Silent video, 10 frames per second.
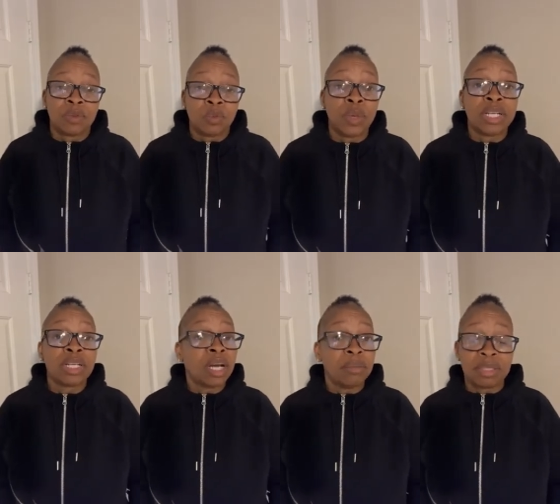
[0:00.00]
when
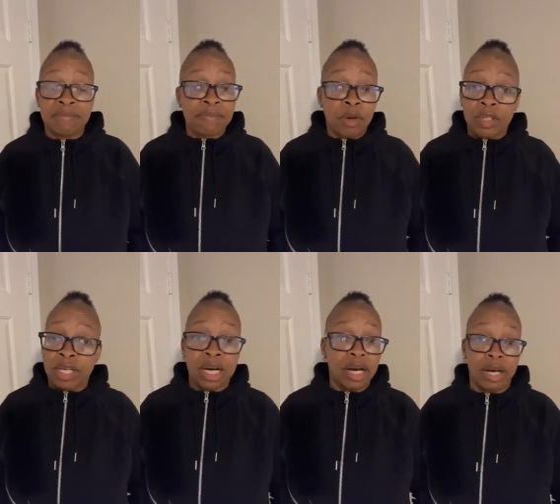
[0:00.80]
it comes to
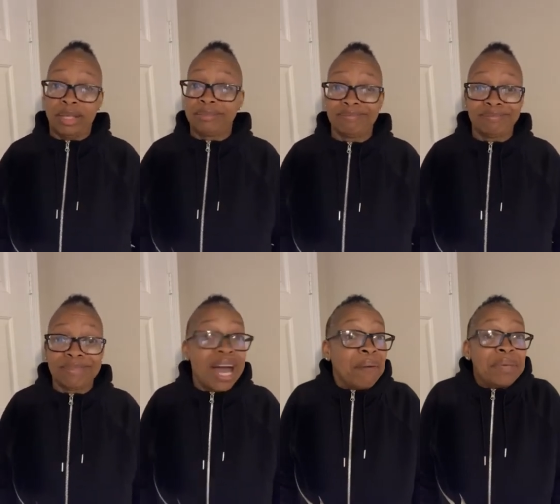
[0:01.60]
following God.
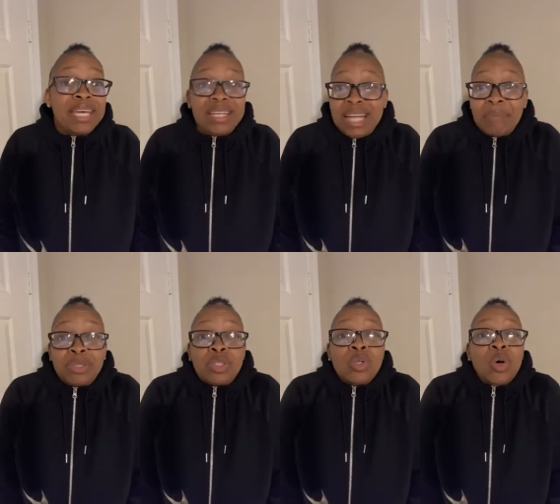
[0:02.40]
I'm in, I'm
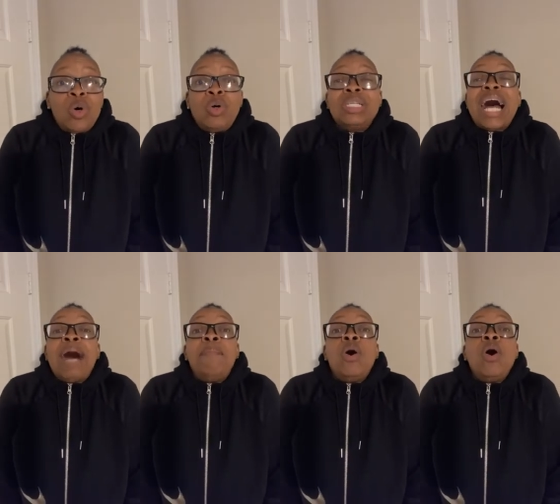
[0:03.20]
sold,
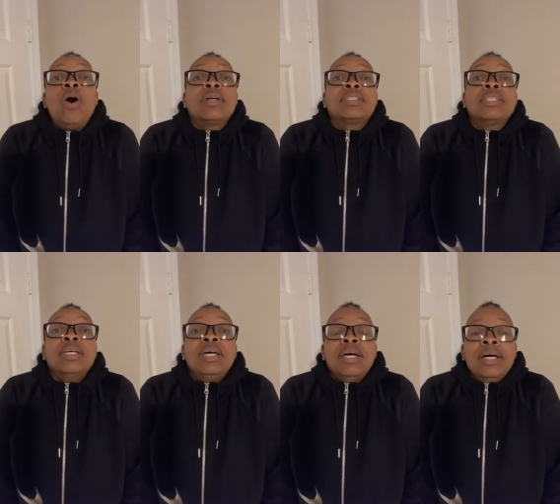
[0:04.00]
I'm hooked.
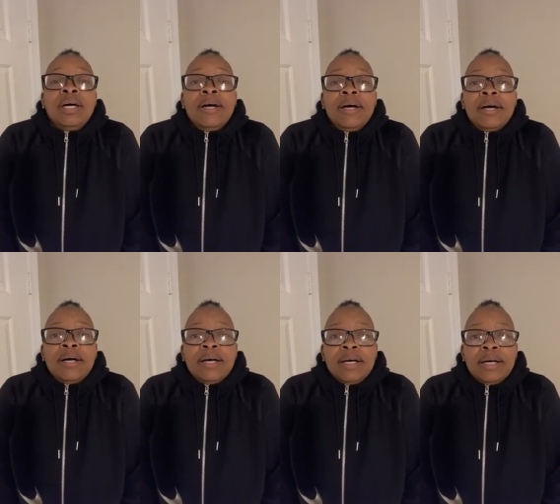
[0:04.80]

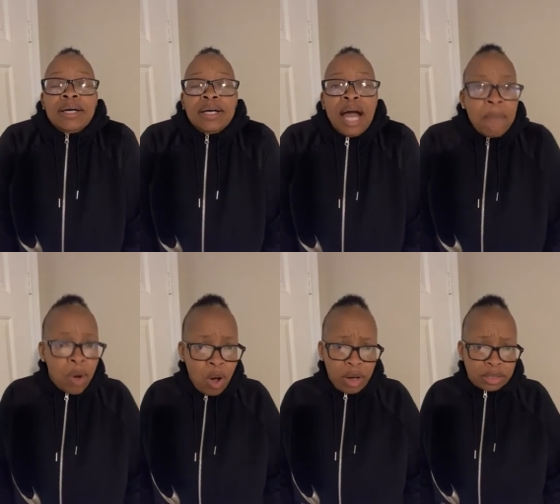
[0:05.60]
I'm
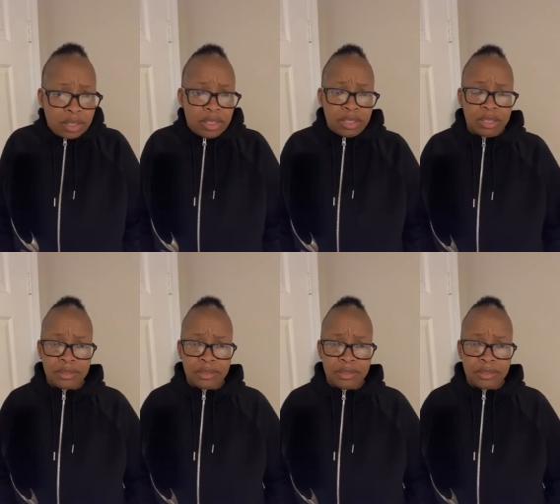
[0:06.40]
hooked.